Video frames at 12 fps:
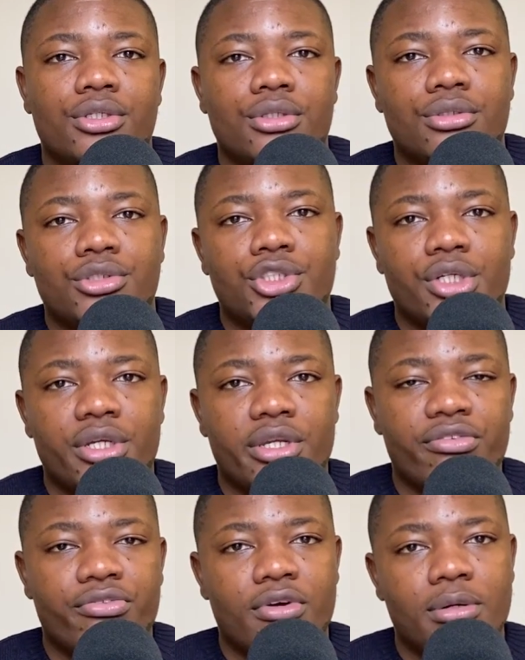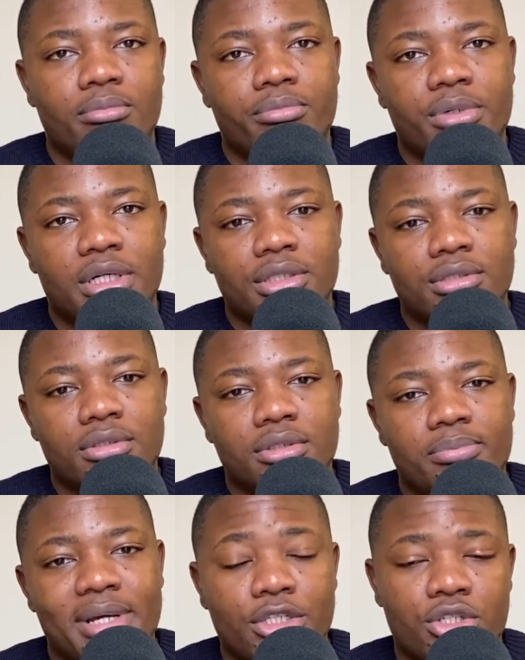journey from Brussels
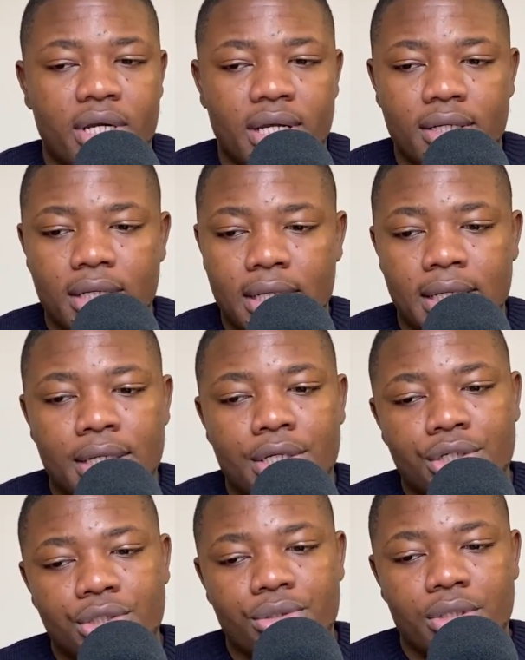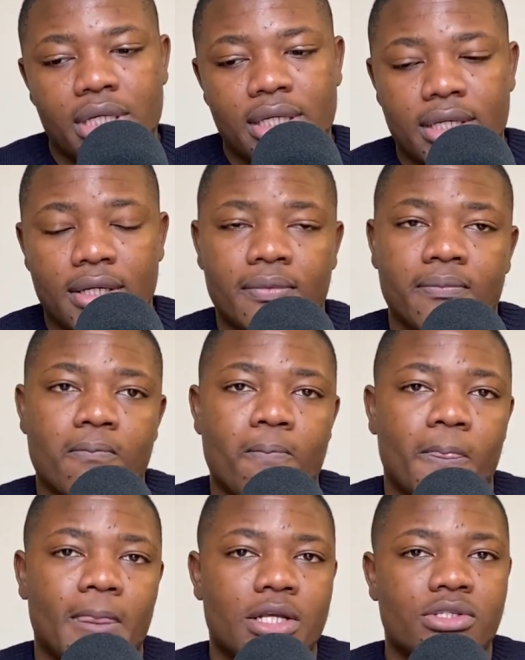by train. So yeah.
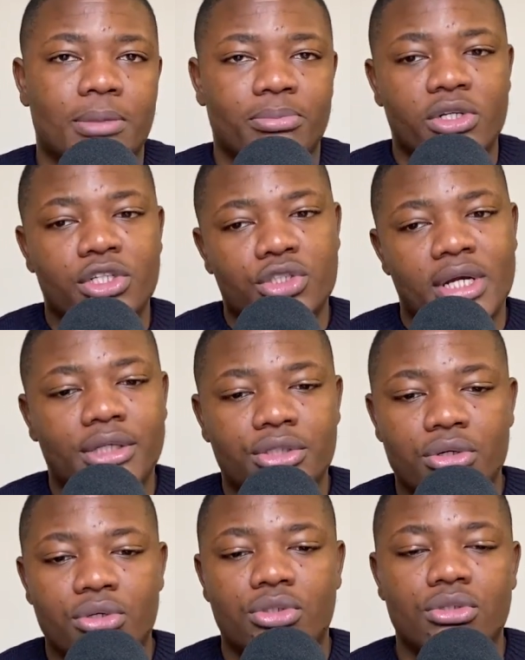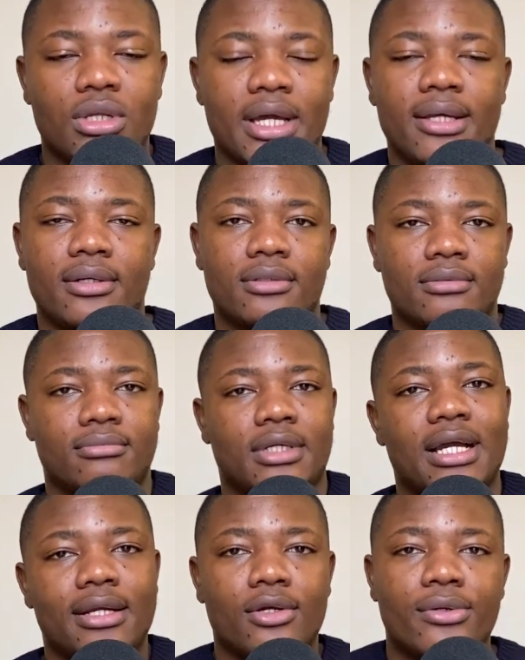So I'm gonna try to also like
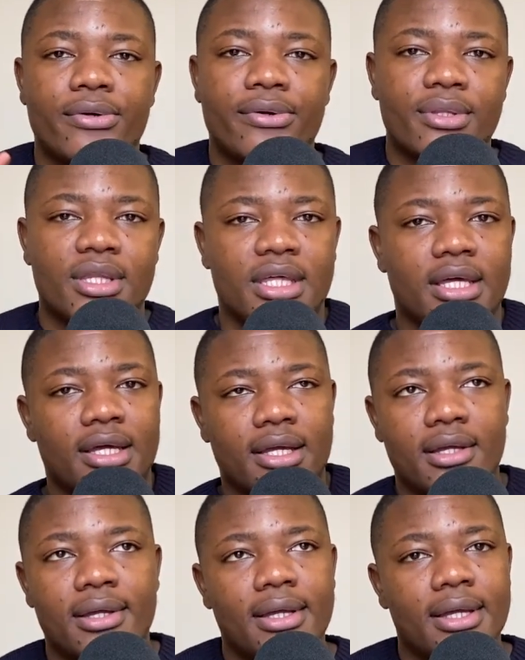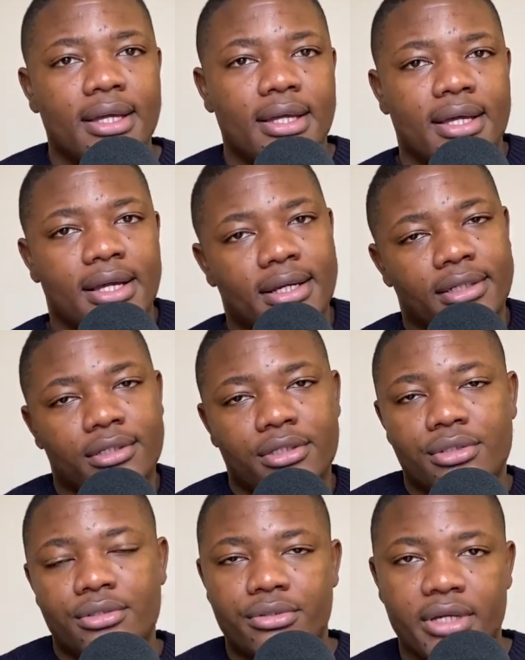kind of go there and
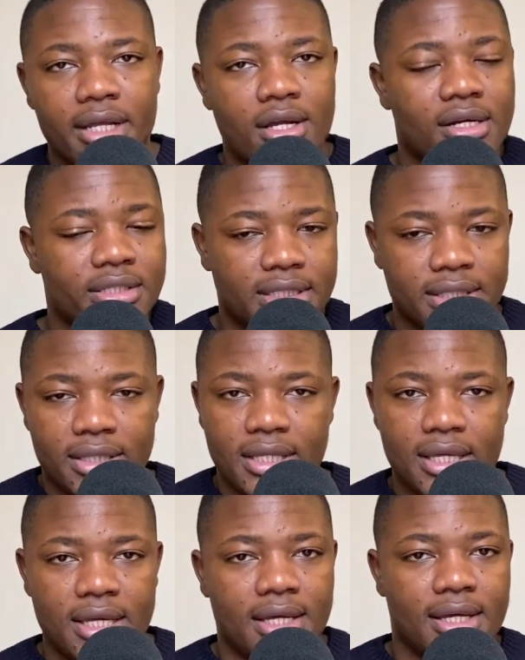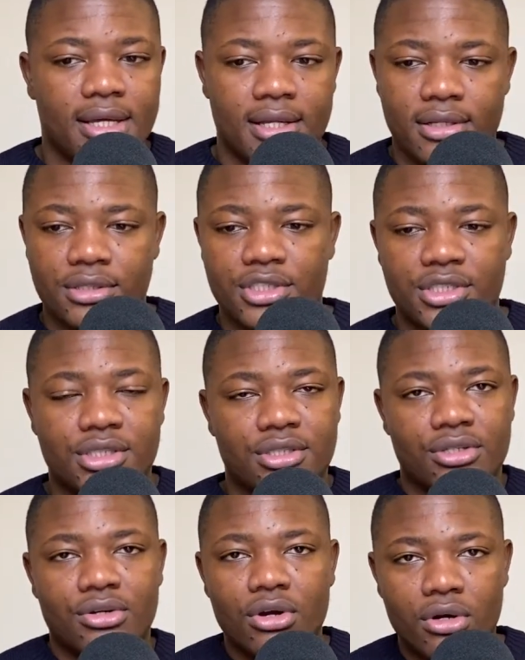create content there and just
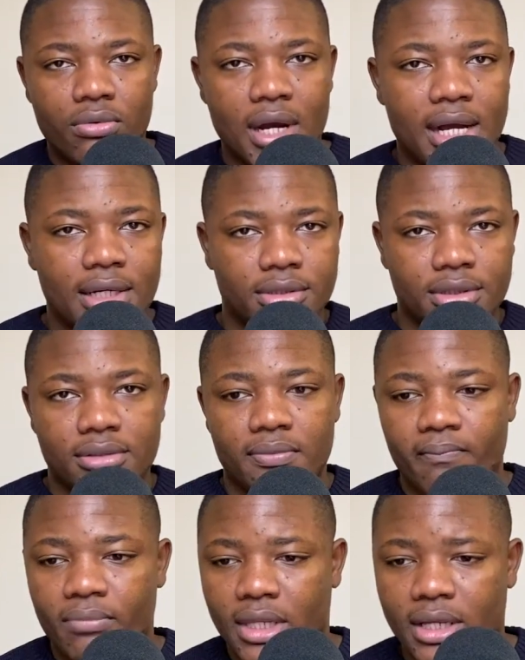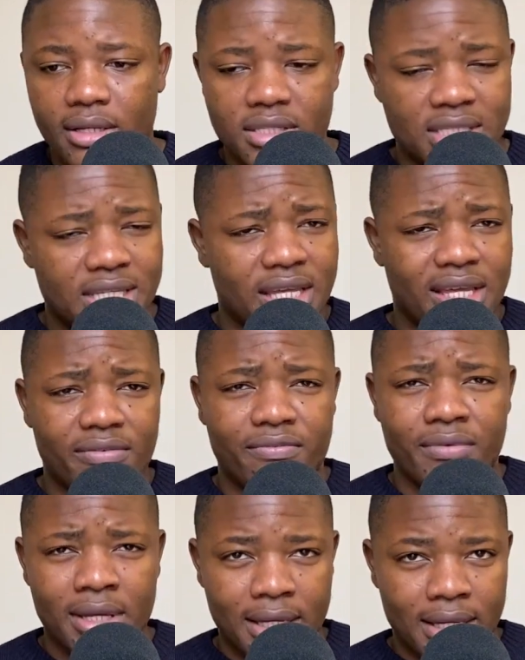go around, see if
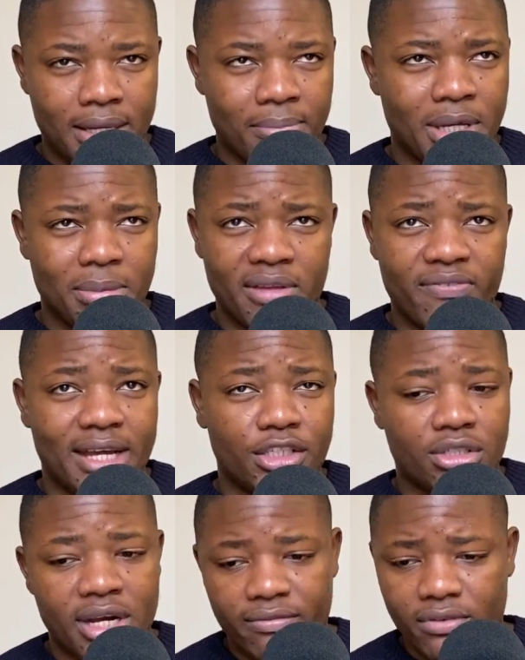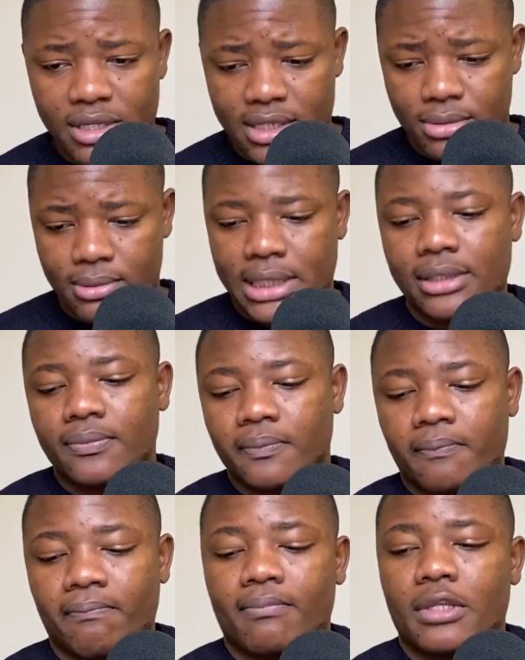I travel as well,
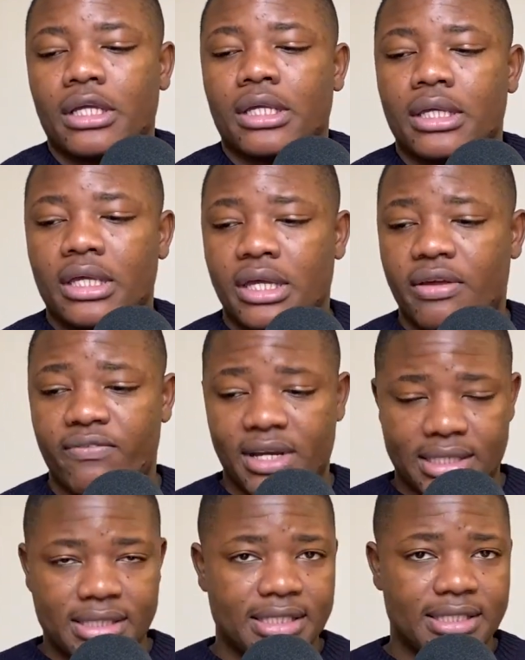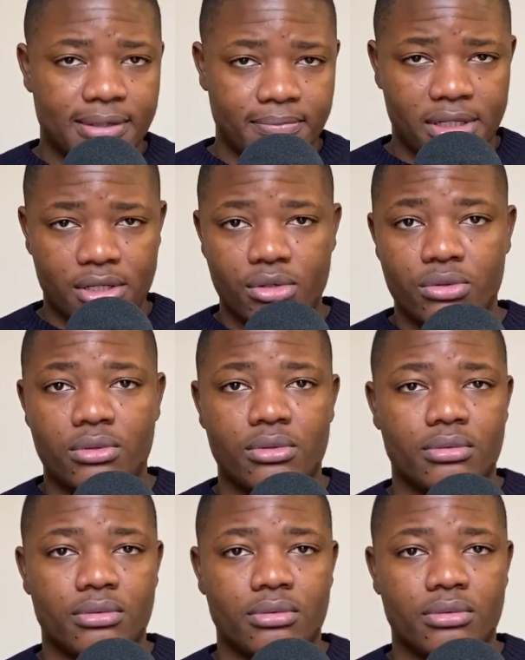if I see somebody who